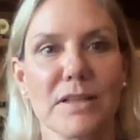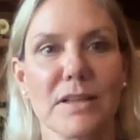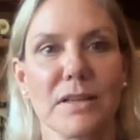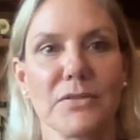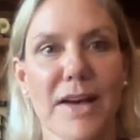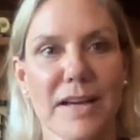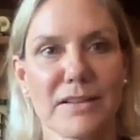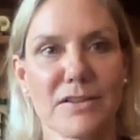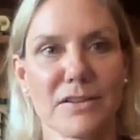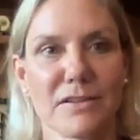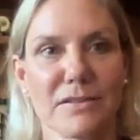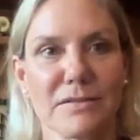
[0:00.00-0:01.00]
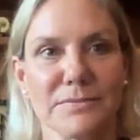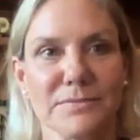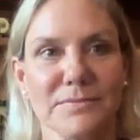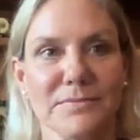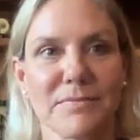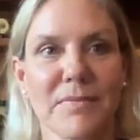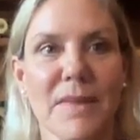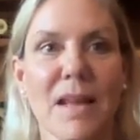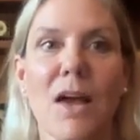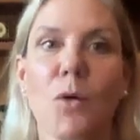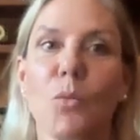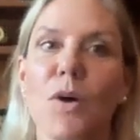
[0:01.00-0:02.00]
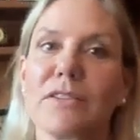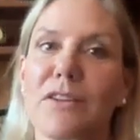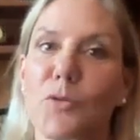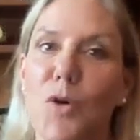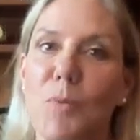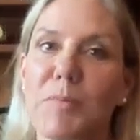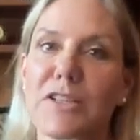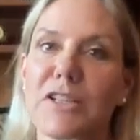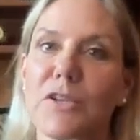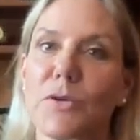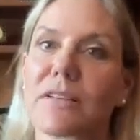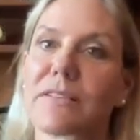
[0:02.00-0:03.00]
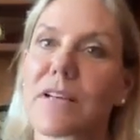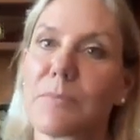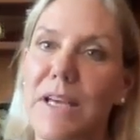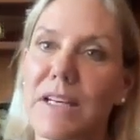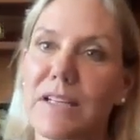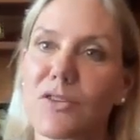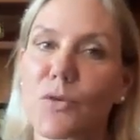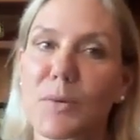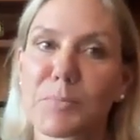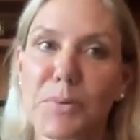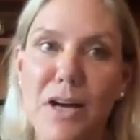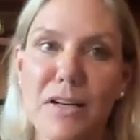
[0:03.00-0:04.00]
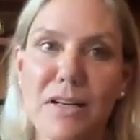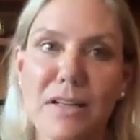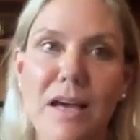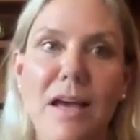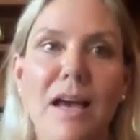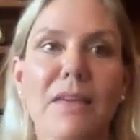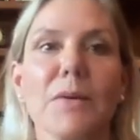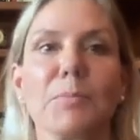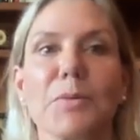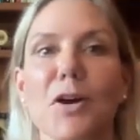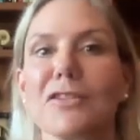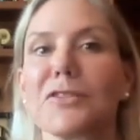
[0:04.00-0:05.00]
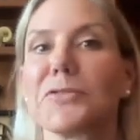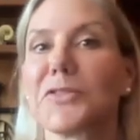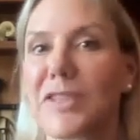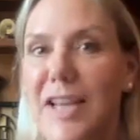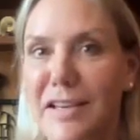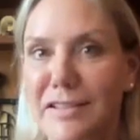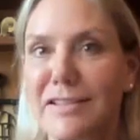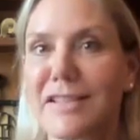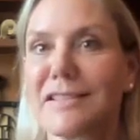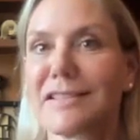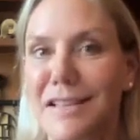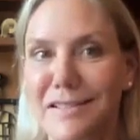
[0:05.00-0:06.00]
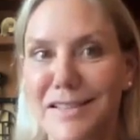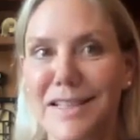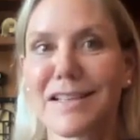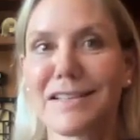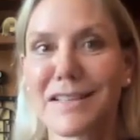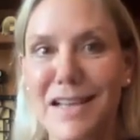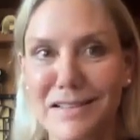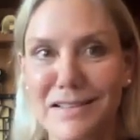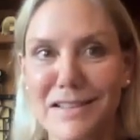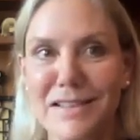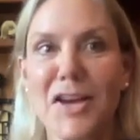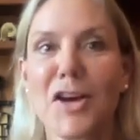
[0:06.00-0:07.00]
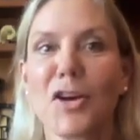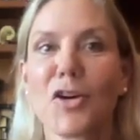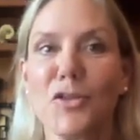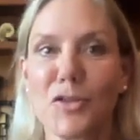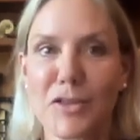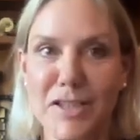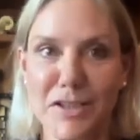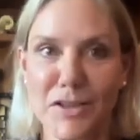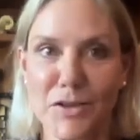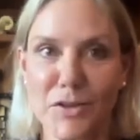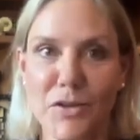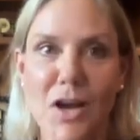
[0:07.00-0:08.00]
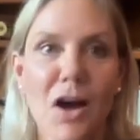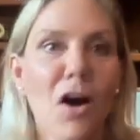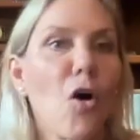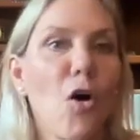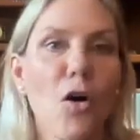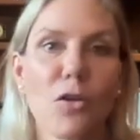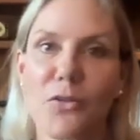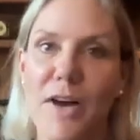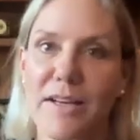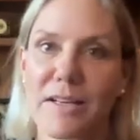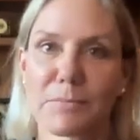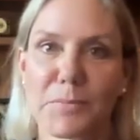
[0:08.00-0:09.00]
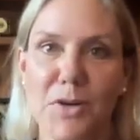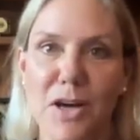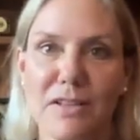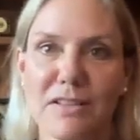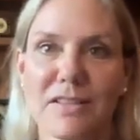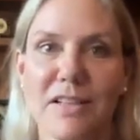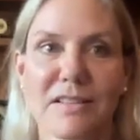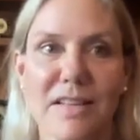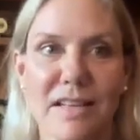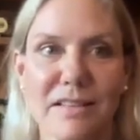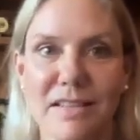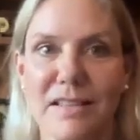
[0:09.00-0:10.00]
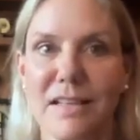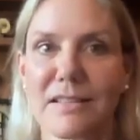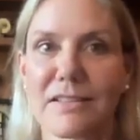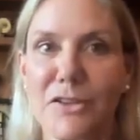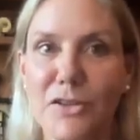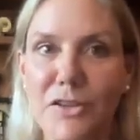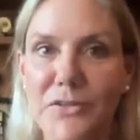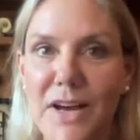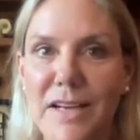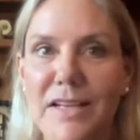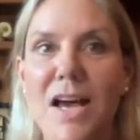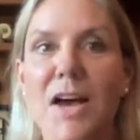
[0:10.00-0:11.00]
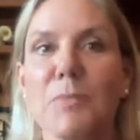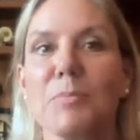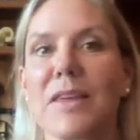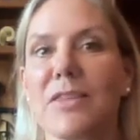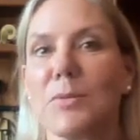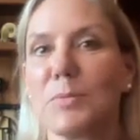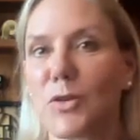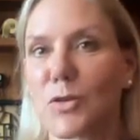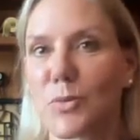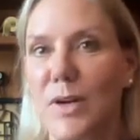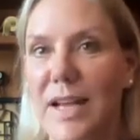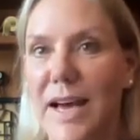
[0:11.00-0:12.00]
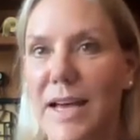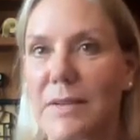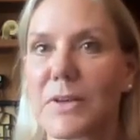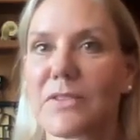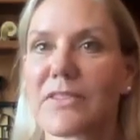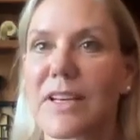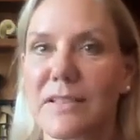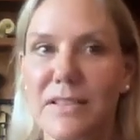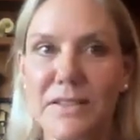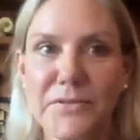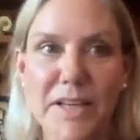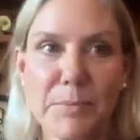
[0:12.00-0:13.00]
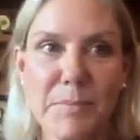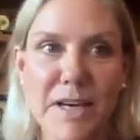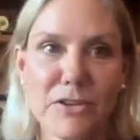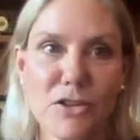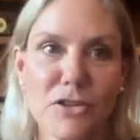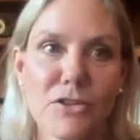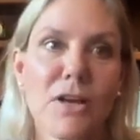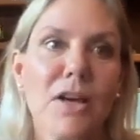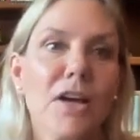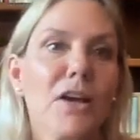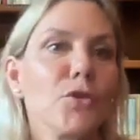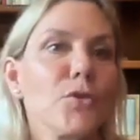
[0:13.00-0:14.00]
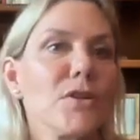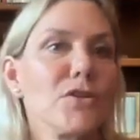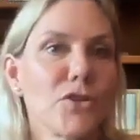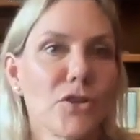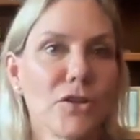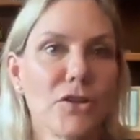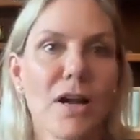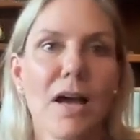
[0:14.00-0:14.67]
factors. Once the raw materials are made into a product, the process of testing continues. All final products are tested and certified by the most reliable scientific measures to ensure,